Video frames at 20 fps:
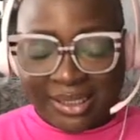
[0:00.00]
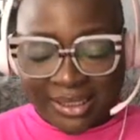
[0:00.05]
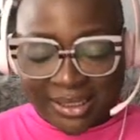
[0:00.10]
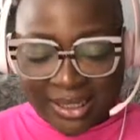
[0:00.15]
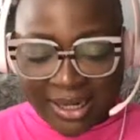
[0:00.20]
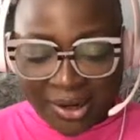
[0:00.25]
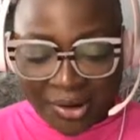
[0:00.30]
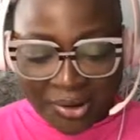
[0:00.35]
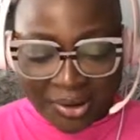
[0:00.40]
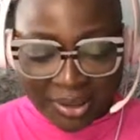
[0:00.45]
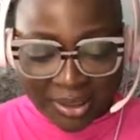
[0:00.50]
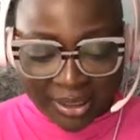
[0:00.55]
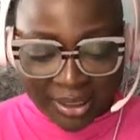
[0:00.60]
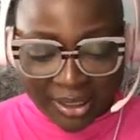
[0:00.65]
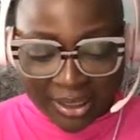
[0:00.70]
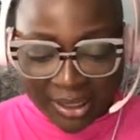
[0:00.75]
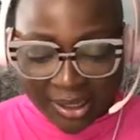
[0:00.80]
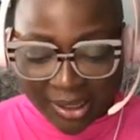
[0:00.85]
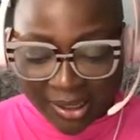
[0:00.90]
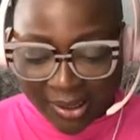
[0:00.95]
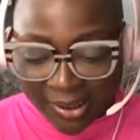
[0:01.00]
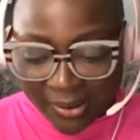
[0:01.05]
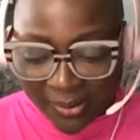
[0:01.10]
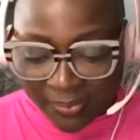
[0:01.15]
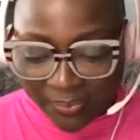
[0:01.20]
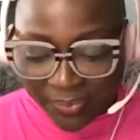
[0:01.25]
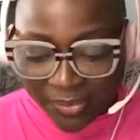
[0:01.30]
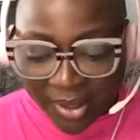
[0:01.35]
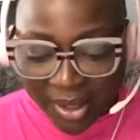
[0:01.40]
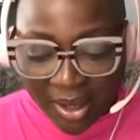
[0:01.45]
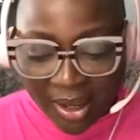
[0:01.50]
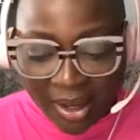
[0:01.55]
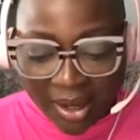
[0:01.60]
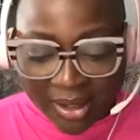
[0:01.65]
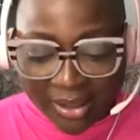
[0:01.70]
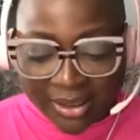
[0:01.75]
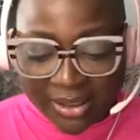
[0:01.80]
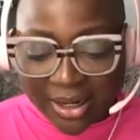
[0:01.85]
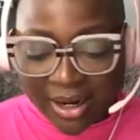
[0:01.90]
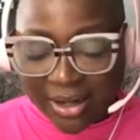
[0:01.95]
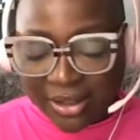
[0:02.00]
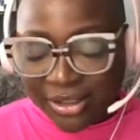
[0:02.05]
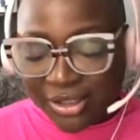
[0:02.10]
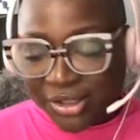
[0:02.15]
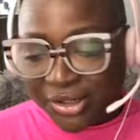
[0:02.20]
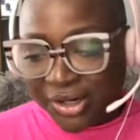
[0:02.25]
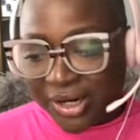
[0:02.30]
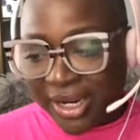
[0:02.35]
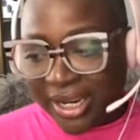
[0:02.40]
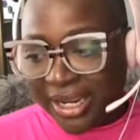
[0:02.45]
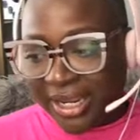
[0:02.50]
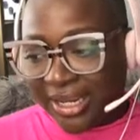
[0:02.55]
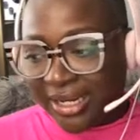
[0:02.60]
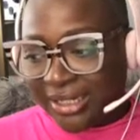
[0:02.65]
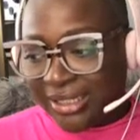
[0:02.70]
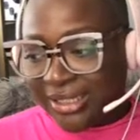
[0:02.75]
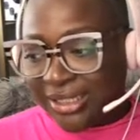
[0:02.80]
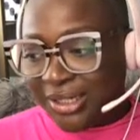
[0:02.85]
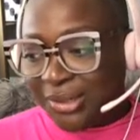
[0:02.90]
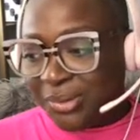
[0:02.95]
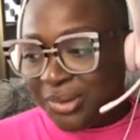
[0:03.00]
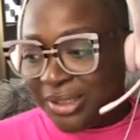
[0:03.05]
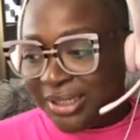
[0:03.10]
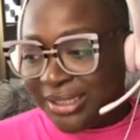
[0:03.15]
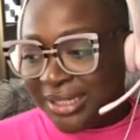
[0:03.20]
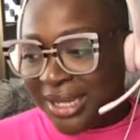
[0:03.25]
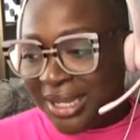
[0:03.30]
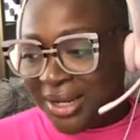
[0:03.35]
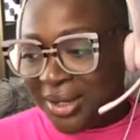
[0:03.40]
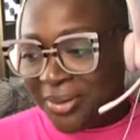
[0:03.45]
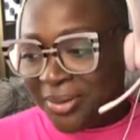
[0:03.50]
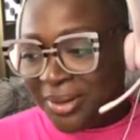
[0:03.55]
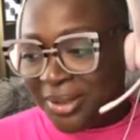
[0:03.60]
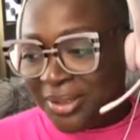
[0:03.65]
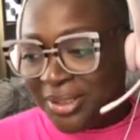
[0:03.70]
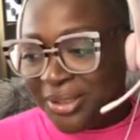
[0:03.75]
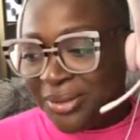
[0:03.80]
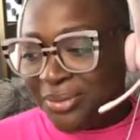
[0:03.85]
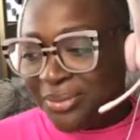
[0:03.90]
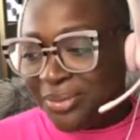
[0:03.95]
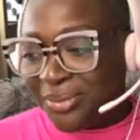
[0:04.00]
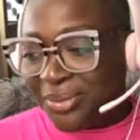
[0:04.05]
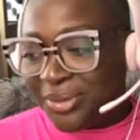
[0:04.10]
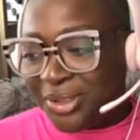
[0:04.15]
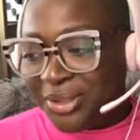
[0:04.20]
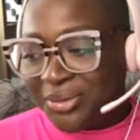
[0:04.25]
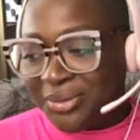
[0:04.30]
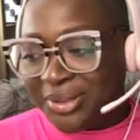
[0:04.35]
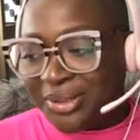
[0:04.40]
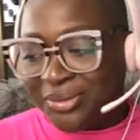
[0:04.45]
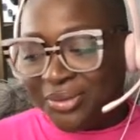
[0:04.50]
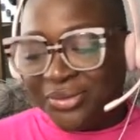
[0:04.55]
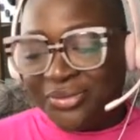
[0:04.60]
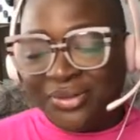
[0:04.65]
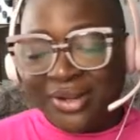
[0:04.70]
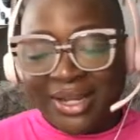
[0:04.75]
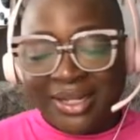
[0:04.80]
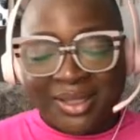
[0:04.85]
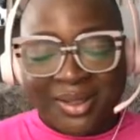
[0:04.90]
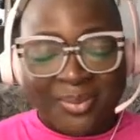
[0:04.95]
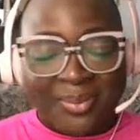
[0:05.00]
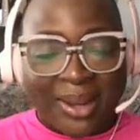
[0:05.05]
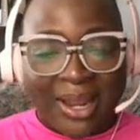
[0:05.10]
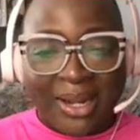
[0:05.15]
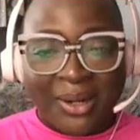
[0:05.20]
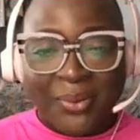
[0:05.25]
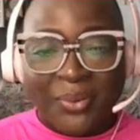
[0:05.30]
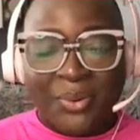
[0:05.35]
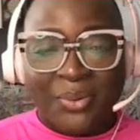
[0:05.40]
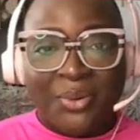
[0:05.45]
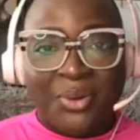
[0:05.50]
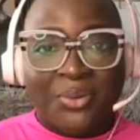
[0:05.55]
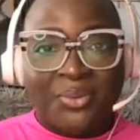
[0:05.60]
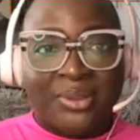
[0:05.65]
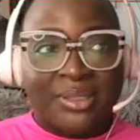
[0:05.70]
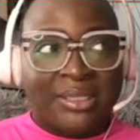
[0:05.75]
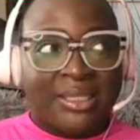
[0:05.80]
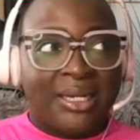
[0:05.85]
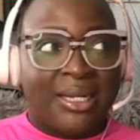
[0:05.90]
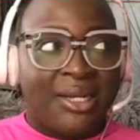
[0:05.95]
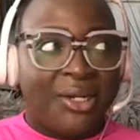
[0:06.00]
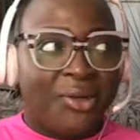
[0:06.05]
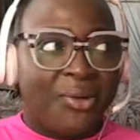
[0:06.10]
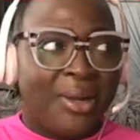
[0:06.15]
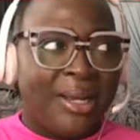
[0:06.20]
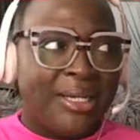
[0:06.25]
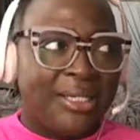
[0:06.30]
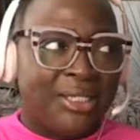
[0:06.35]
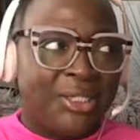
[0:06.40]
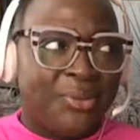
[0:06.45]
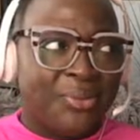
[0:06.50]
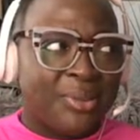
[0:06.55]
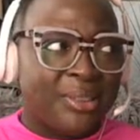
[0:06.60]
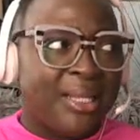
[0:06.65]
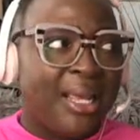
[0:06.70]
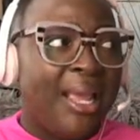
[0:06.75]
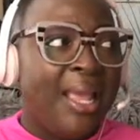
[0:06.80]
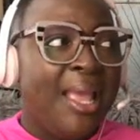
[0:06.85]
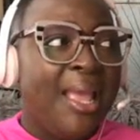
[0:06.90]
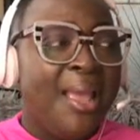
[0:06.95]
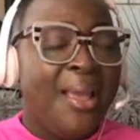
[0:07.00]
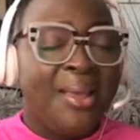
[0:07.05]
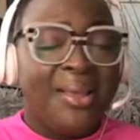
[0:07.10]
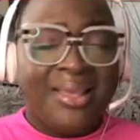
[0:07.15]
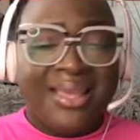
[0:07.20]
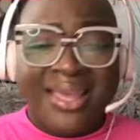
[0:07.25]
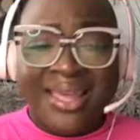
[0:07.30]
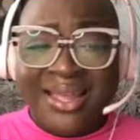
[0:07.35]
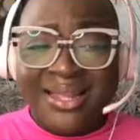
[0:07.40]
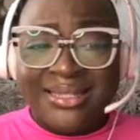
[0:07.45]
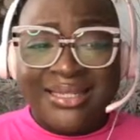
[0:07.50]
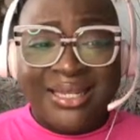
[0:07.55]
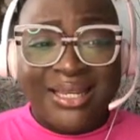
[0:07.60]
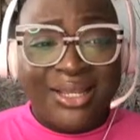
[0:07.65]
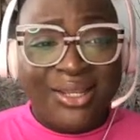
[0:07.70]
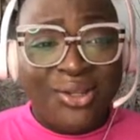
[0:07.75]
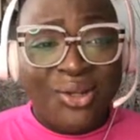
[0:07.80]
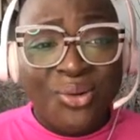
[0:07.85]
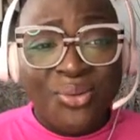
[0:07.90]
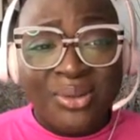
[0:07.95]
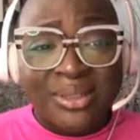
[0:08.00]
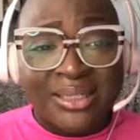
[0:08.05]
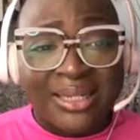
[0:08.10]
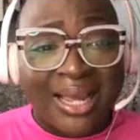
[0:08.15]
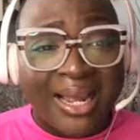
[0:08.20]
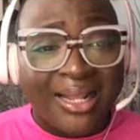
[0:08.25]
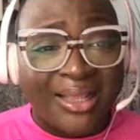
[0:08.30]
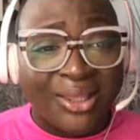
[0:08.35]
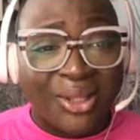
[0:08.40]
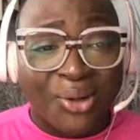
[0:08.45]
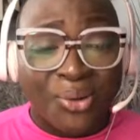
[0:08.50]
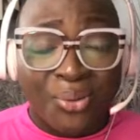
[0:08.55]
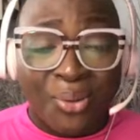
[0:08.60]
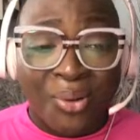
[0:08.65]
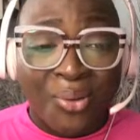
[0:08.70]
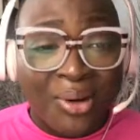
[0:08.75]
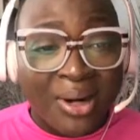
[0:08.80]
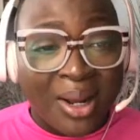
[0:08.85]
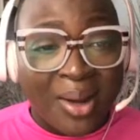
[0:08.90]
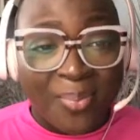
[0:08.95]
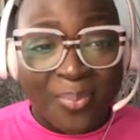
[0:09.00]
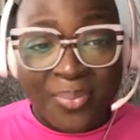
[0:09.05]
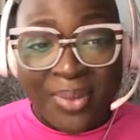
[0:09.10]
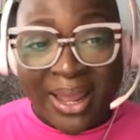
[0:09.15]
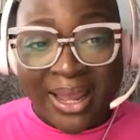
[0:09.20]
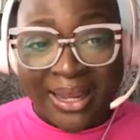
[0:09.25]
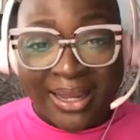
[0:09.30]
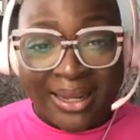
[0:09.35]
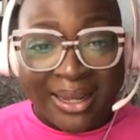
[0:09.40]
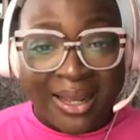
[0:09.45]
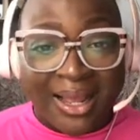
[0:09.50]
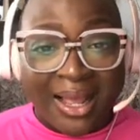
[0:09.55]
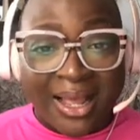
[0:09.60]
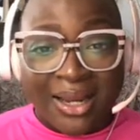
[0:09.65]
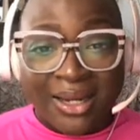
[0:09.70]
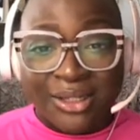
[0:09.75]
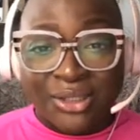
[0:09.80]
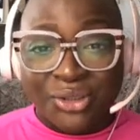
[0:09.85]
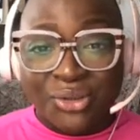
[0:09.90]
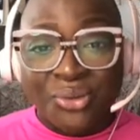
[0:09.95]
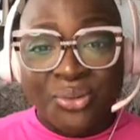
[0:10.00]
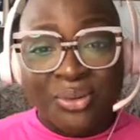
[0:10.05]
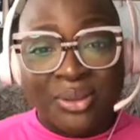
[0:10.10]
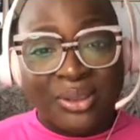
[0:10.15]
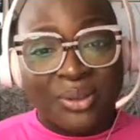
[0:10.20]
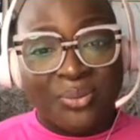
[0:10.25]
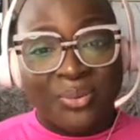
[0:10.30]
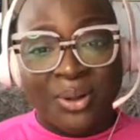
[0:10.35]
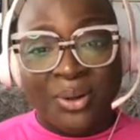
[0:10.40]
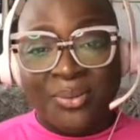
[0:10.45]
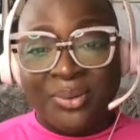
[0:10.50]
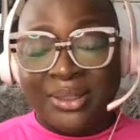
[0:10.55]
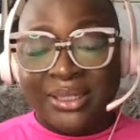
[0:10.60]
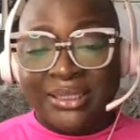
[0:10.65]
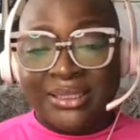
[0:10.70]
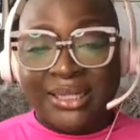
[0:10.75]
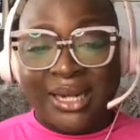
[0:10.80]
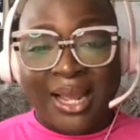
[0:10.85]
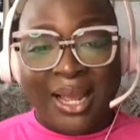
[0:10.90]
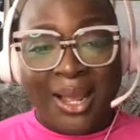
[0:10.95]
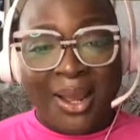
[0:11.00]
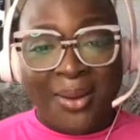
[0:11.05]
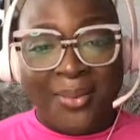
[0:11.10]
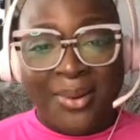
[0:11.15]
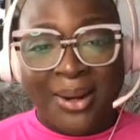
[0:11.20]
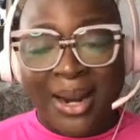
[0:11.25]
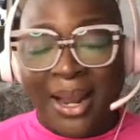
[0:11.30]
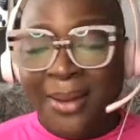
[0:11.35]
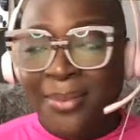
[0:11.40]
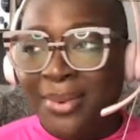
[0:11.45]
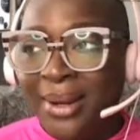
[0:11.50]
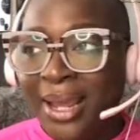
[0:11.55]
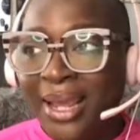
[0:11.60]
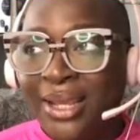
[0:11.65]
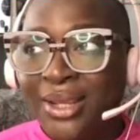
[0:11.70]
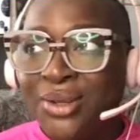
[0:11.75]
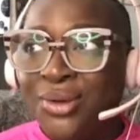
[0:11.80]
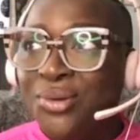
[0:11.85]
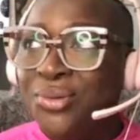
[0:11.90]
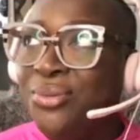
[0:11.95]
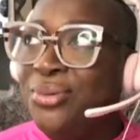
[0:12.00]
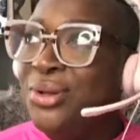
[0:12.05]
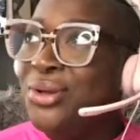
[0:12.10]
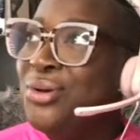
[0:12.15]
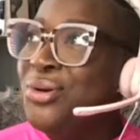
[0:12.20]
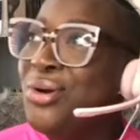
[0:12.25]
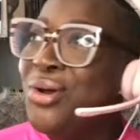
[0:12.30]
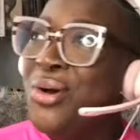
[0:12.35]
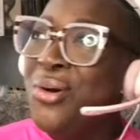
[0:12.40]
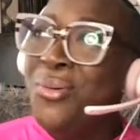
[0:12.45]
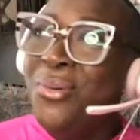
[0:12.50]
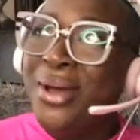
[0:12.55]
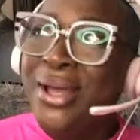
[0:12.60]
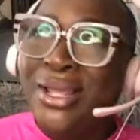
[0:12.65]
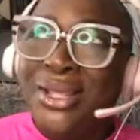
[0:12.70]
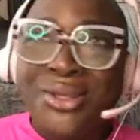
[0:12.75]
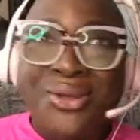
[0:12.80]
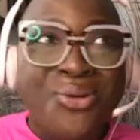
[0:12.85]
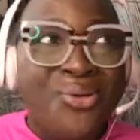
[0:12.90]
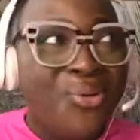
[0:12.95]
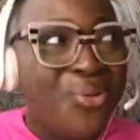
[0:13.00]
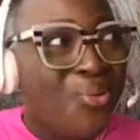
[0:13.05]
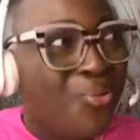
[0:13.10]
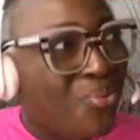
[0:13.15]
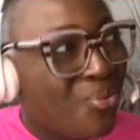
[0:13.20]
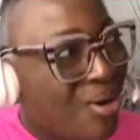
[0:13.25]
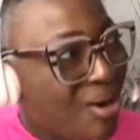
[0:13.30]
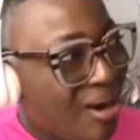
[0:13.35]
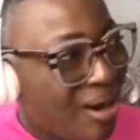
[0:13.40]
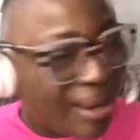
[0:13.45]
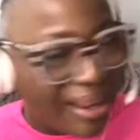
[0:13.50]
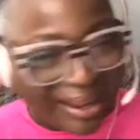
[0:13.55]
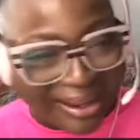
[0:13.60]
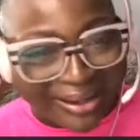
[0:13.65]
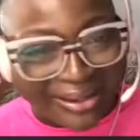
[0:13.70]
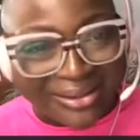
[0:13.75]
currently a doctor, and she was telling me she was reflecting back when we was in undergrad. She was like, "Yeah, T, you was like the grown up back in college. You was the one with the job." And I'm like, you know what? You right.